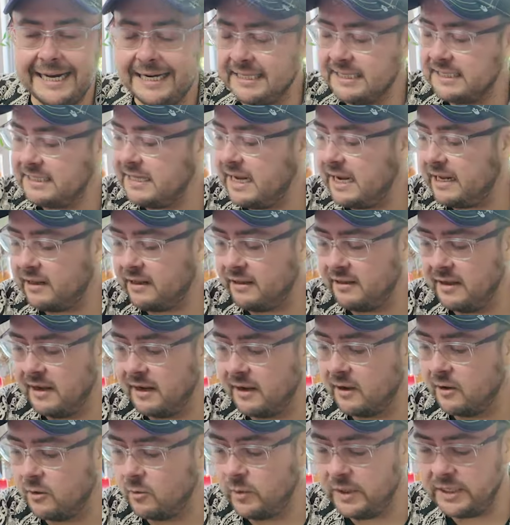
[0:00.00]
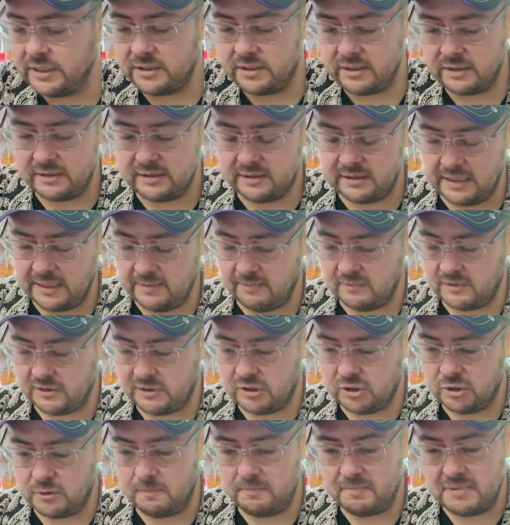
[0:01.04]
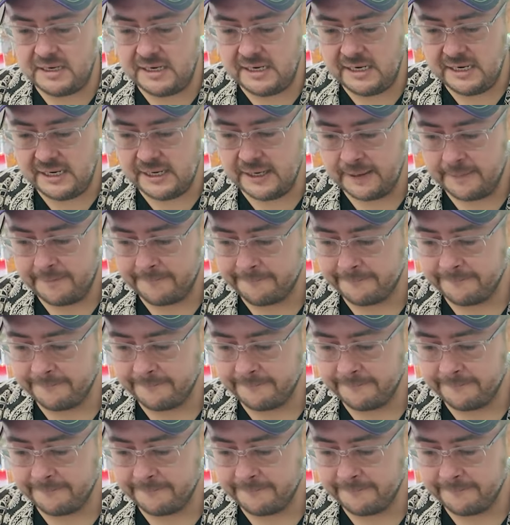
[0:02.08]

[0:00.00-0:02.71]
And it's that thing which seems to be